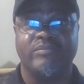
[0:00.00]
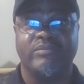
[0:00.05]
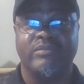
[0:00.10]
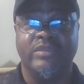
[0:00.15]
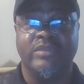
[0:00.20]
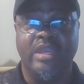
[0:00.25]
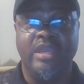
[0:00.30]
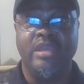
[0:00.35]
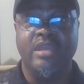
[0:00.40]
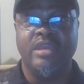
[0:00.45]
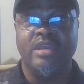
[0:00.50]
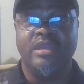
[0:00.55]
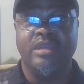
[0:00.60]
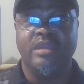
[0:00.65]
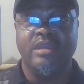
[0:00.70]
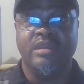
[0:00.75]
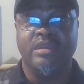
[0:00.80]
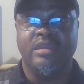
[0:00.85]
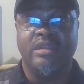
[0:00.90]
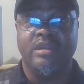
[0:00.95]
Okay?
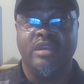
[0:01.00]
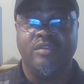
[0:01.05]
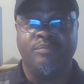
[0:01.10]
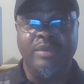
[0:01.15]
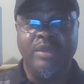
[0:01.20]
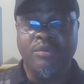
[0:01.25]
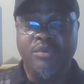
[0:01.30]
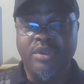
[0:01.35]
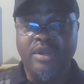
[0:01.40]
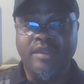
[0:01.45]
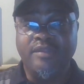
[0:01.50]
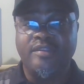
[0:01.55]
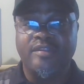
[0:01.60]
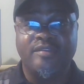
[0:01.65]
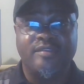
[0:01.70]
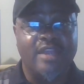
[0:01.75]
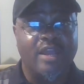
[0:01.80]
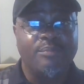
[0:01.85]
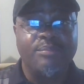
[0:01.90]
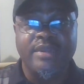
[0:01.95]
Let's be
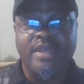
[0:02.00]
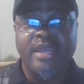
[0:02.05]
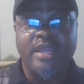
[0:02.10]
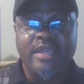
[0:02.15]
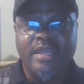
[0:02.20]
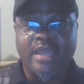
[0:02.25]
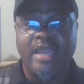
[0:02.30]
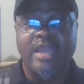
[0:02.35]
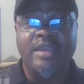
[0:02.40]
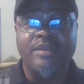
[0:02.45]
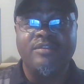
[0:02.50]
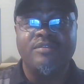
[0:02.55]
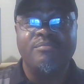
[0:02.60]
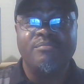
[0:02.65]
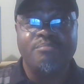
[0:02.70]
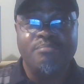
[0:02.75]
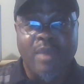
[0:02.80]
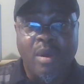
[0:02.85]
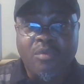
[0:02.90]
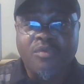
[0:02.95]
realistic. Stop playing games.
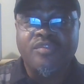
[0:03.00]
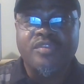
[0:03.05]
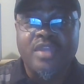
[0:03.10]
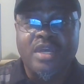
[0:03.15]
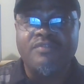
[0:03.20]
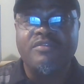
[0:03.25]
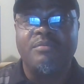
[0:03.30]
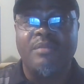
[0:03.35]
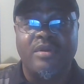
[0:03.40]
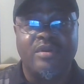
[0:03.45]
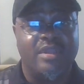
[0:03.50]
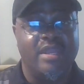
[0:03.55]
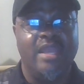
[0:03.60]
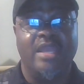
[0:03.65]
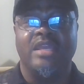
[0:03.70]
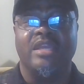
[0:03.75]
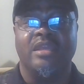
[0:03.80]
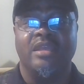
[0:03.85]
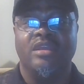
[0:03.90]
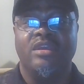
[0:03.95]
Most of them are
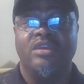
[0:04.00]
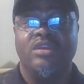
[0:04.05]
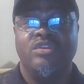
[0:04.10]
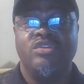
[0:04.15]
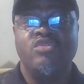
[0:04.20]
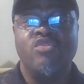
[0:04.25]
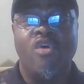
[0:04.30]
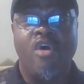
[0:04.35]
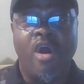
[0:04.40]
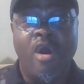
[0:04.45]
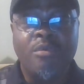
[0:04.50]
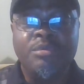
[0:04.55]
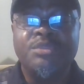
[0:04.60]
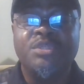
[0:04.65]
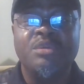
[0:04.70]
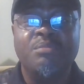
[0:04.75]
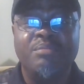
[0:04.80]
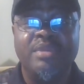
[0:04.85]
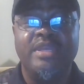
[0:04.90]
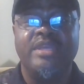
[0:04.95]
gay. You ought
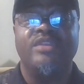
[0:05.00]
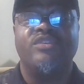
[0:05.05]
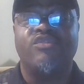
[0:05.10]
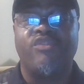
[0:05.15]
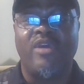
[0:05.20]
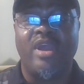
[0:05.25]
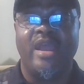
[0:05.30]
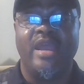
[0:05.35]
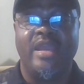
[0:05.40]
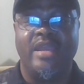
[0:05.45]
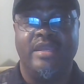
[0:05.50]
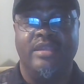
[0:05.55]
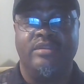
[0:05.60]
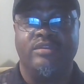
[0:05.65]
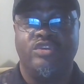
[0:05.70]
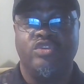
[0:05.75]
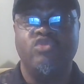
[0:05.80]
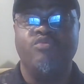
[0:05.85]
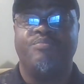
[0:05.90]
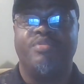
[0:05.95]
to be
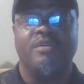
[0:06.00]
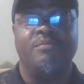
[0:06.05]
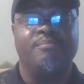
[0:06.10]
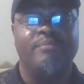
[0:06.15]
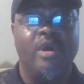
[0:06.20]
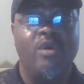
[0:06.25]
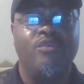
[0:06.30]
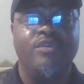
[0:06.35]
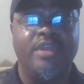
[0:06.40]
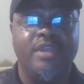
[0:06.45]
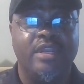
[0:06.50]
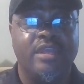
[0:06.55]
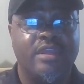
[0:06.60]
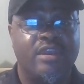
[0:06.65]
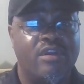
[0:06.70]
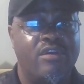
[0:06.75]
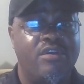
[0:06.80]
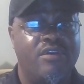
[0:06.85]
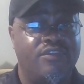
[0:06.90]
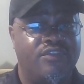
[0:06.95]
trying to promote and
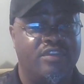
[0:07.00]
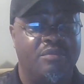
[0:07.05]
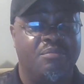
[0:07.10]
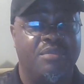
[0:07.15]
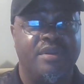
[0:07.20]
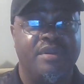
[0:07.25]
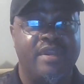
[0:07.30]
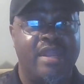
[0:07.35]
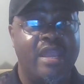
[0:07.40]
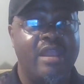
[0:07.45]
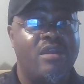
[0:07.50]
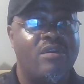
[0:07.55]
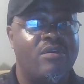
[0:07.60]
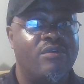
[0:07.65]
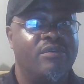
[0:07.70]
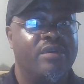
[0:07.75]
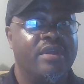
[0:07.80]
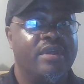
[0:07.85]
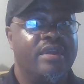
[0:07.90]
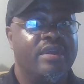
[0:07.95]
encourage them. But
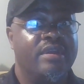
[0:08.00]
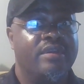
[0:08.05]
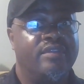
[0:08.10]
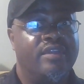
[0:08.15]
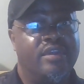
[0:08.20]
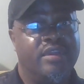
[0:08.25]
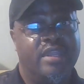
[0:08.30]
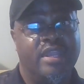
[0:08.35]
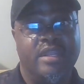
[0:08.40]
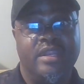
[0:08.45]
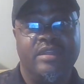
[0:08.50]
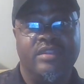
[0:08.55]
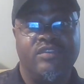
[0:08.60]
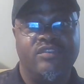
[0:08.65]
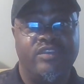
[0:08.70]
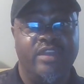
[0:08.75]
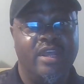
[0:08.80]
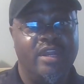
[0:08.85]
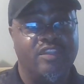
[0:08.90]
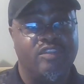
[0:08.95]
now they're getting
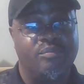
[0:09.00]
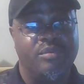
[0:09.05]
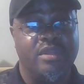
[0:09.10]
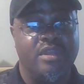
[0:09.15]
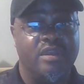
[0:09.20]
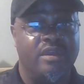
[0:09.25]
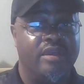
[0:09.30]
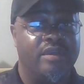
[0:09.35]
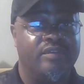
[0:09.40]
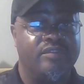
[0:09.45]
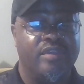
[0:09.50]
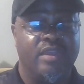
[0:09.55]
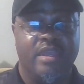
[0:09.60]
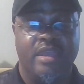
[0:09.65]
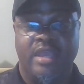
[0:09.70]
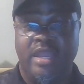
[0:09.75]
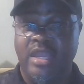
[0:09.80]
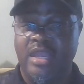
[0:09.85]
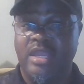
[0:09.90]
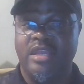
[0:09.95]
jealous because,
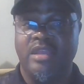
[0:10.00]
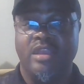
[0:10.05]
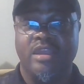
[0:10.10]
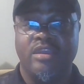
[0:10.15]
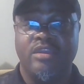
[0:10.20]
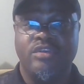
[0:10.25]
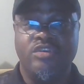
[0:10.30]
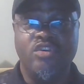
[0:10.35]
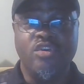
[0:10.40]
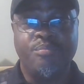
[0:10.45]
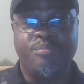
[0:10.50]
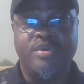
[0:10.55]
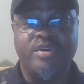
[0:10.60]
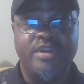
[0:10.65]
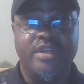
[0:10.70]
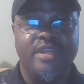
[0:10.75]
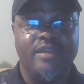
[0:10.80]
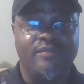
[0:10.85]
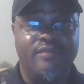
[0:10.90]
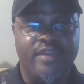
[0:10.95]
hey, you're
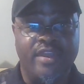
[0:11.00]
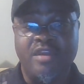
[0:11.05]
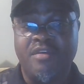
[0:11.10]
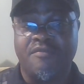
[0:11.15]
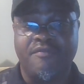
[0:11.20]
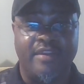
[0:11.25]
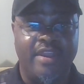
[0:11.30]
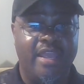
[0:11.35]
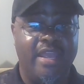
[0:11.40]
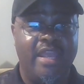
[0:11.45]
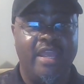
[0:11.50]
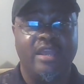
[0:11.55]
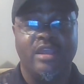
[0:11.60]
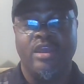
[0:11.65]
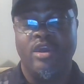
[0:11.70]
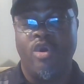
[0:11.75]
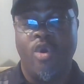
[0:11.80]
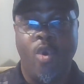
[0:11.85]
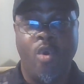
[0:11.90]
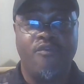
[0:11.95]
putting their flag
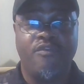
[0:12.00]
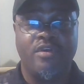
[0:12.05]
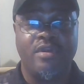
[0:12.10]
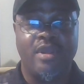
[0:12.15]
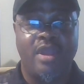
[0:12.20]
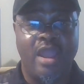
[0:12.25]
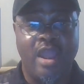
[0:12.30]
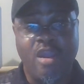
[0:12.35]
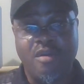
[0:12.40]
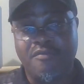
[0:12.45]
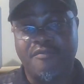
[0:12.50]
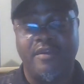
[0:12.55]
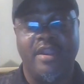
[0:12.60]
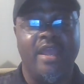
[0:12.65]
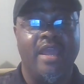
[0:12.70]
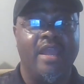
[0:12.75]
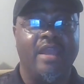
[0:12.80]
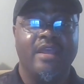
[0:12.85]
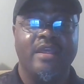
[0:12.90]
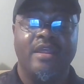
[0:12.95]
over our
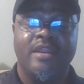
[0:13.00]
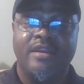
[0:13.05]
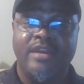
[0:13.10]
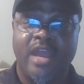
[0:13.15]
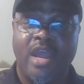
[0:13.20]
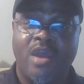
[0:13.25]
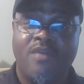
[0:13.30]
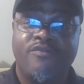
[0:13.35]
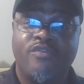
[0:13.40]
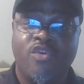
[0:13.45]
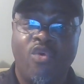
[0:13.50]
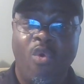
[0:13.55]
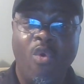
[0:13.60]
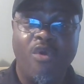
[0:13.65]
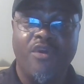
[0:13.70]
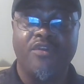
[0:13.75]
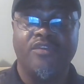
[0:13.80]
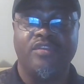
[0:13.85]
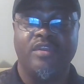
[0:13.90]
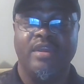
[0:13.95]
flag. Now, of
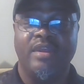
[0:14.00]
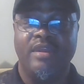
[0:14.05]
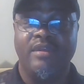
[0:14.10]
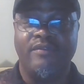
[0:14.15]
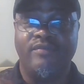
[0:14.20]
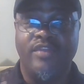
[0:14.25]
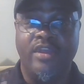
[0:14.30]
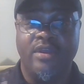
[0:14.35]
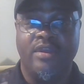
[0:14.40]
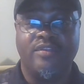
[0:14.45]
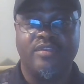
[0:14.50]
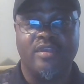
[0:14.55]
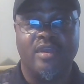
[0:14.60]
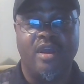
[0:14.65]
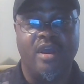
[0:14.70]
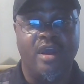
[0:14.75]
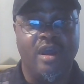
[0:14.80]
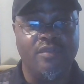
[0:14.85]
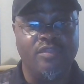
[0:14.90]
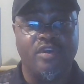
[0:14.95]
course, there's
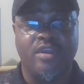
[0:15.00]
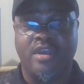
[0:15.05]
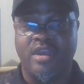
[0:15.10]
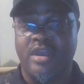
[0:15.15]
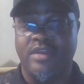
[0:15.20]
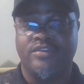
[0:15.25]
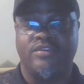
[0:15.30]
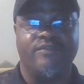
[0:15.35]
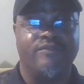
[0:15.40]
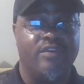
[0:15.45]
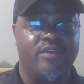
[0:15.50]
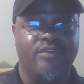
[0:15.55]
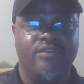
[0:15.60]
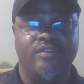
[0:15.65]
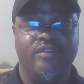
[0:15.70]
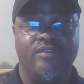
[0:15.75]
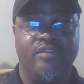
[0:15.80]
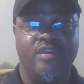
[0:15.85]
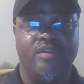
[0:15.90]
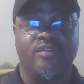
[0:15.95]
other
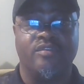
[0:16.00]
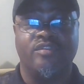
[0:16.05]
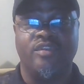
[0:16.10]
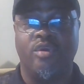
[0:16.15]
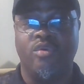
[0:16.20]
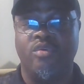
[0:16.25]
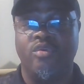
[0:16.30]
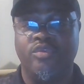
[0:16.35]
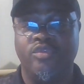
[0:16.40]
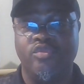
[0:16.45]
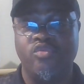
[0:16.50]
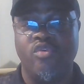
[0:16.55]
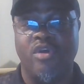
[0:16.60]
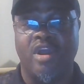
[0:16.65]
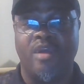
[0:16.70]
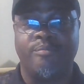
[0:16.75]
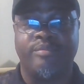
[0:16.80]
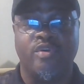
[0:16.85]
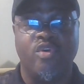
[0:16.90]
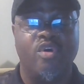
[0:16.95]
controversies. There's those who
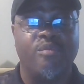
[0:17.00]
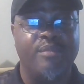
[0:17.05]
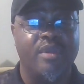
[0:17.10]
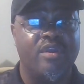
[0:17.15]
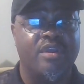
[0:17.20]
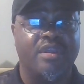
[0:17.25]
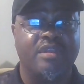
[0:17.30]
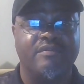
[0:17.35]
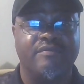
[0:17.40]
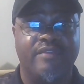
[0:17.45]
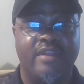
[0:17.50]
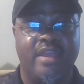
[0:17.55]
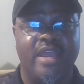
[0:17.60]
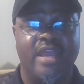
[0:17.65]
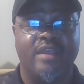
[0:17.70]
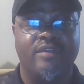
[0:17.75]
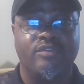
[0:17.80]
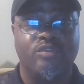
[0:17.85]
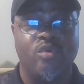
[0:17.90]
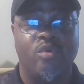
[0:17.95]
are pro-American
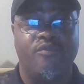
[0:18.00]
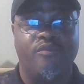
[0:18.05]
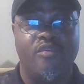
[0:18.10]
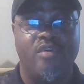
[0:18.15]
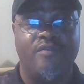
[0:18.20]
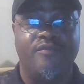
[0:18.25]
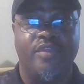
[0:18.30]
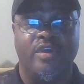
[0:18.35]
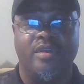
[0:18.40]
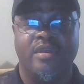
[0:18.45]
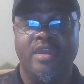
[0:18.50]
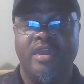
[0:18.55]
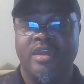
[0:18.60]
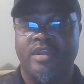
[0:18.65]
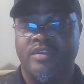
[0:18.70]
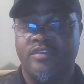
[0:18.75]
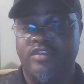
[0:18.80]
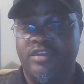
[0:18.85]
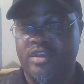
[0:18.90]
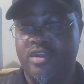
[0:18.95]
flag and so forth. The,
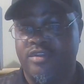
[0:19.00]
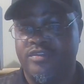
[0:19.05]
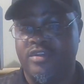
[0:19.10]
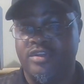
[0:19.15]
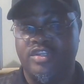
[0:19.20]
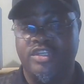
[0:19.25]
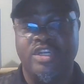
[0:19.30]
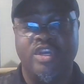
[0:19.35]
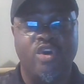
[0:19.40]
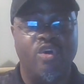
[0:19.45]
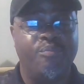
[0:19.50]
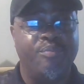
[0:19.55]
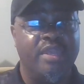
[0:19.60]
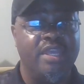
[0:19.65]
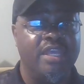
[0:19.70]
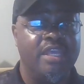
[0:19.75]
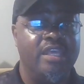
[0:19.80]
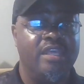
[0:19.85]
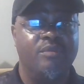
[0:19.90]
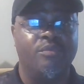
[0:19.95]
G the
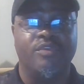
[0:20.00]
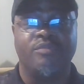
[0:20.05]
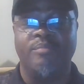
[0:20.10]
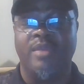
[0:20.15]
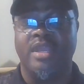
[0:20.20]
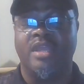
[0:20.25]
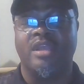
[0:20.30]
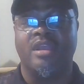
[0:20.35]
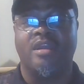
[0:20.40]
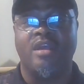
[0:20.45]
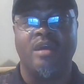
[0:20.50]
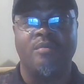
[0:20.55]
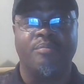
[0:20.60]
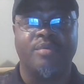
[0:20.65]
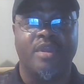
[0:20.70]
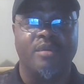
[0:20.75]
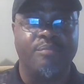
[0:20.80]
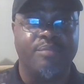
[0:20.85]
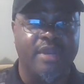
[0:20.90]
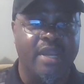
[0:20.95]
GOP was making com
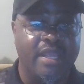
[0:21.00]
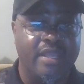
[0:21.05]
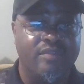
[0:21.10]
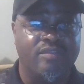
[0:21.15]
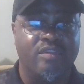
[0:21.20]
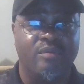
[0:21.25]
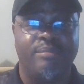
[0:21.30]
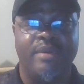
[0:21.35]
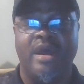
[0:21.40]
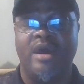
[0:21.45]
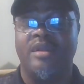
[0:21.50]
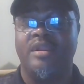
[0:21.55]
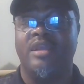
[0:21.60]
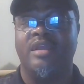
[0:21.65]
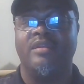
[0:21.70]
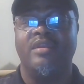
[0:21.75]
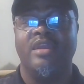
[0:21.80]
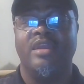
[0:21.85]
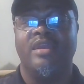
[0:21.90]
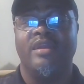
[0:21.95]
complaints about
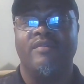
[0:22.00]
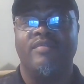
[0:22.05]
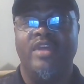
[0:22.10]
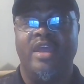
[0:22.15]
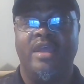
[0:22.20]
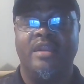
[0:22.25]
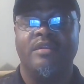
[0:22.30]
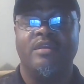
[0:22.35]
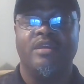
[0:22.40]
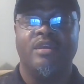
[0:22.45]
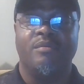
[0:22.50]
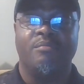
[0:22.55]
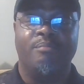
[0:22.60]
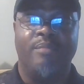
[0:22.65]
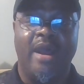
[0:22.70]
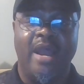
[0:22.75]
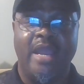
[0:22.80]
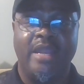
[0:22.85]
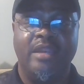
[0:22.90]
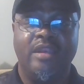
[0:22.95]
it, that
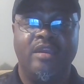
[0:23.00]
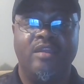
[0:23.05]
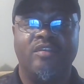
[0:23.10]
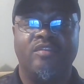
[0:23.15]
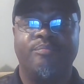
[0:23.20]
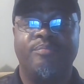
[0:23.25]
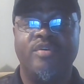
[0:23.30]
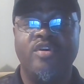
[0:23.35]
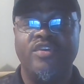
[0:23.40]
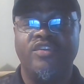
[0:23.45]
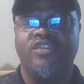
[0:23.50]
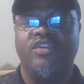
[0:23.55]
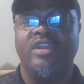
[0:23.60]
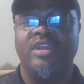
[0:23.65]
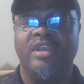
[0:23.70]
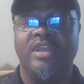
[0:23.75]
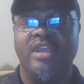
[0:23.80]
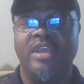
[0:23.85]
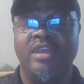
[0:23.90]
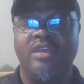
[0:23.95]
Biden is
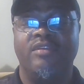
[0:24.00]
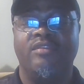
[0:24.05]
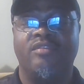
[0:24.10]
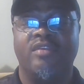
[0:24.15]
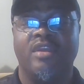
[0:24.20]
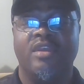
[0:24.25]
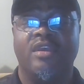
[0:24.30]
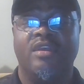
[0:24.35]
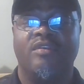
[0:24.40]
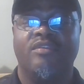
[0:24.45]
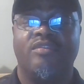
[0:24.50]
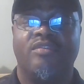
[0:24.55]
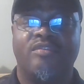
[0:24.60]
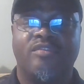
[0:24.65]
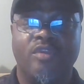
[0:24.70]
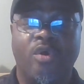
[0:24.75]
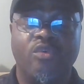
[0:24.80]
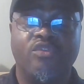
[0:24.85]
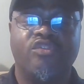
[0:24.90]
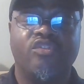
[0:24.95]
pushing his
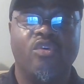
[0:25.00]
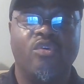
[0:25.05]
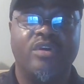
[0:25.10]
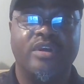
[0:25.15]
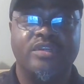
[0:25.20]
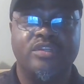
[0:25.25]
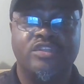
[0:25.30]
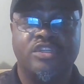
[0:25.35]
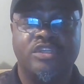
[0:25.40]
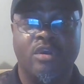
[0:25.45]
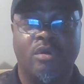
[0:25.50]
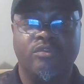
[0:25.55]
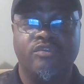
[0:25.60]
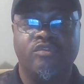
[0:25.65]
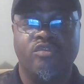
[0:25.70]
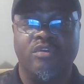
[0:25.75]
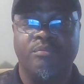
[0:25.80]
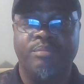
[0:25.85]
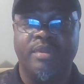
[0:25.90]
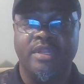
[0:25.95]
social,
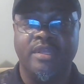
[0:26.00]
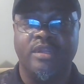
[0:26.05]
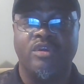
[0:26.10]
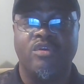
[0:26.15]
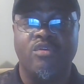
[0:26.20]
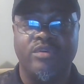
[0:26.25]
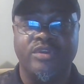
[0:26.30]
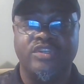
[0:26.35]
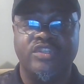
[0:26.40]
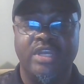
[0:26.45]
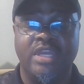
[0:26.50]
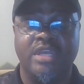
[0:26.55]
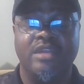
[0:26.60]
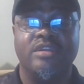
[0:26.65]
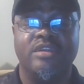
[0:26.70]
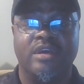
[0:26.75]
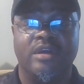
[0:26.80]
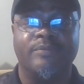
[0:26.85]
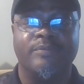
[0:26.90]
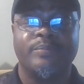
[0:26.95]
social and political
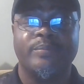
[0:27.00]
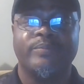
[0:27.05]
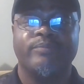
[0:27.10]
agenda